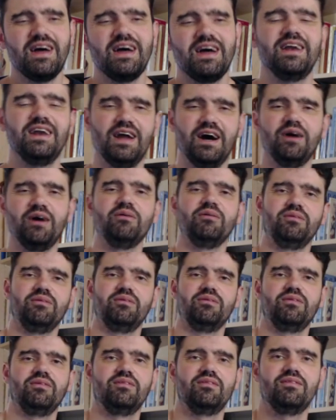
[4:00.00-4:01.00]
they know.
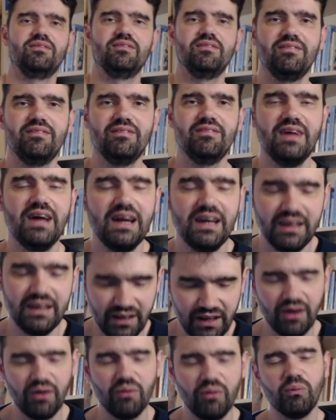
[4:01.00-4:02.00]
They
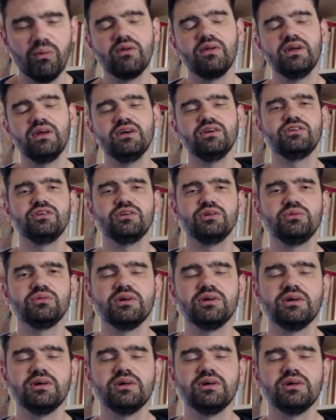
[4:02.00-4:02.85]
know what the issue